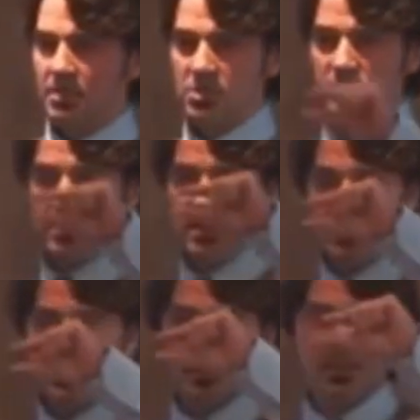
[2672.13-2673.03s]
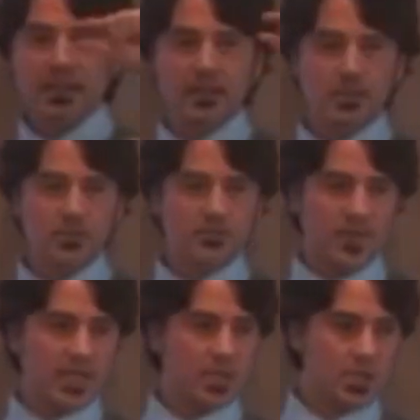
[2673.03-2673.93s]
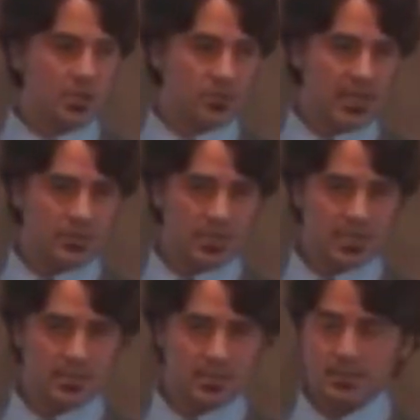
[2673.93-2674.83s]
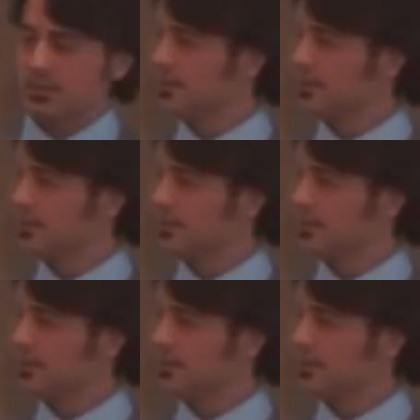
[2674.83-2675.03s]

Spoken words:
and there should be a thin layer of fat all around it.